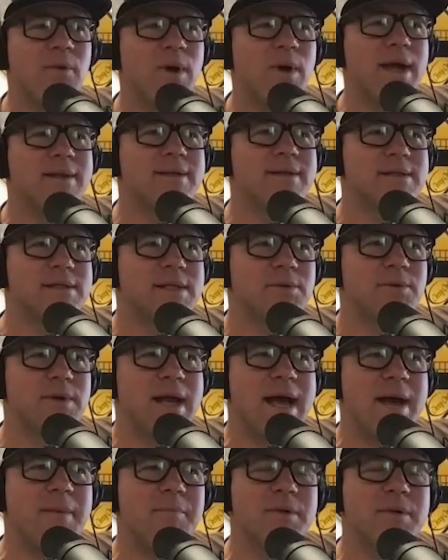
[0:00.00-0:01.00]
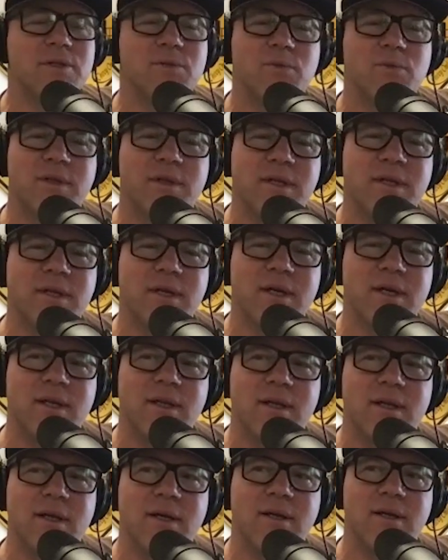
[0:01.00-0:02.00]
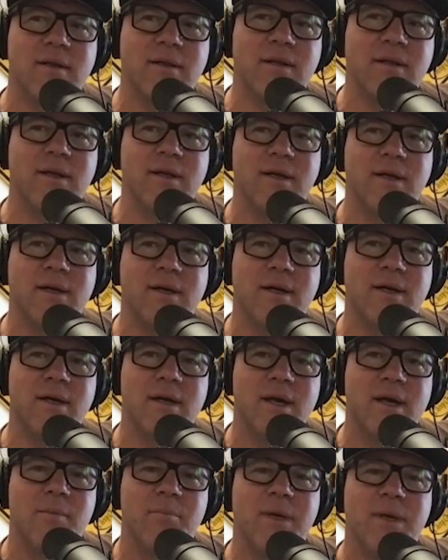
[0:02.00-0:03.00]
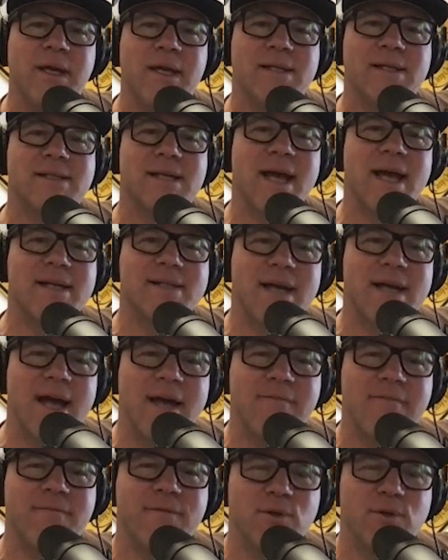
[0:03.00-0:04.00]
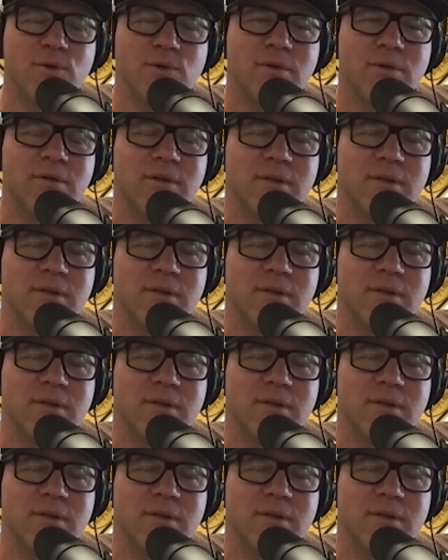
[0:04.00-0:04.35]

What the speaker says: wait to see what happens with the PSI Typhoon